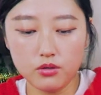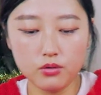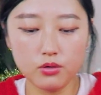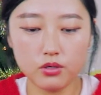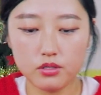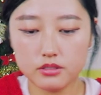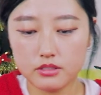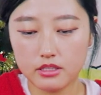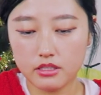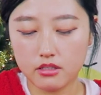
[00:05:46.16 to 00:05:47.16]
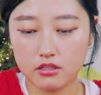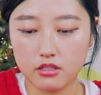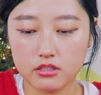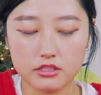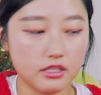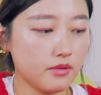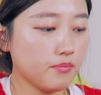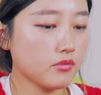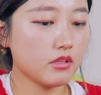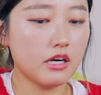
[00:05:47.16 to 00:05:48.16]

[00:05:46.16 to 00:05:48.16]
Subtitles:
Whew, taking a long time.